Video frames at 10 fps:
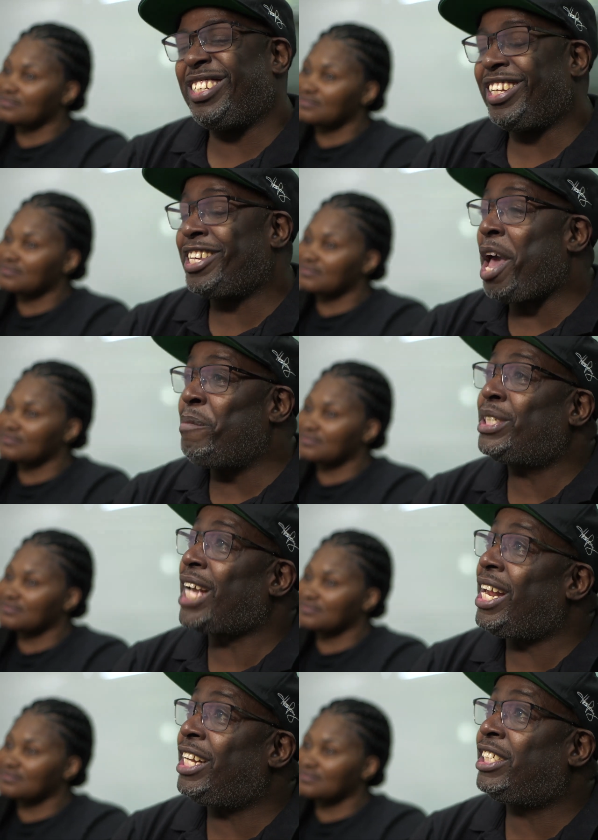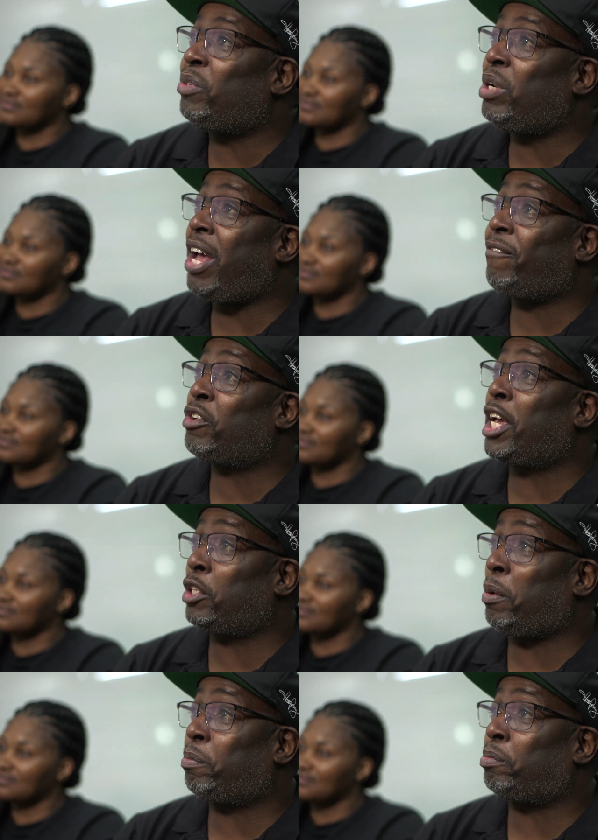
Speaker 1: it, it, can be challenging when you have to get up